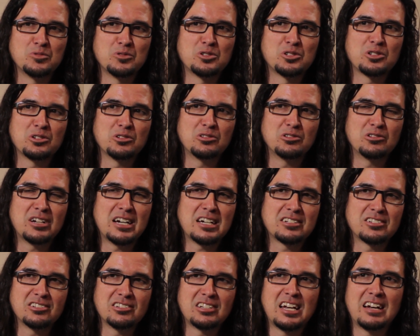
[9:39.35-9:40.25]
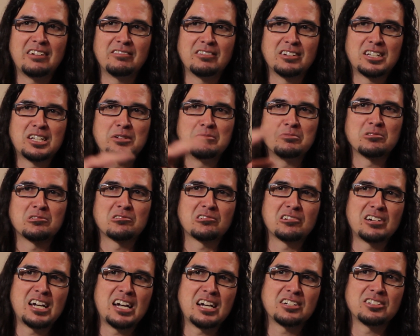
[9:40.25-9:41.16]
So you actually have a
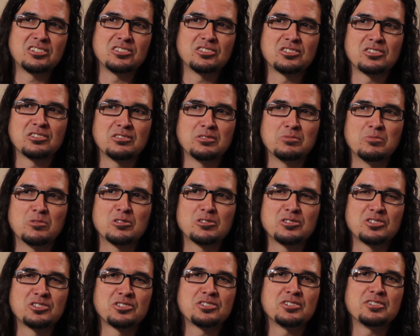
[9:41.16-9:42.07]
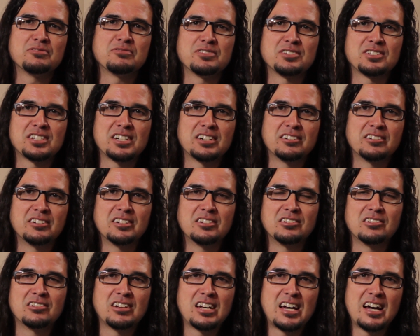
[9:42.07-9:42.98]
chemical reaction. So the more surface
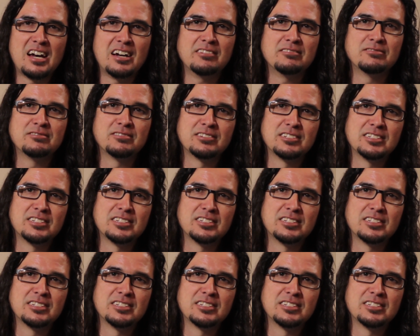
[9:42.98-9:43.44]
area you have,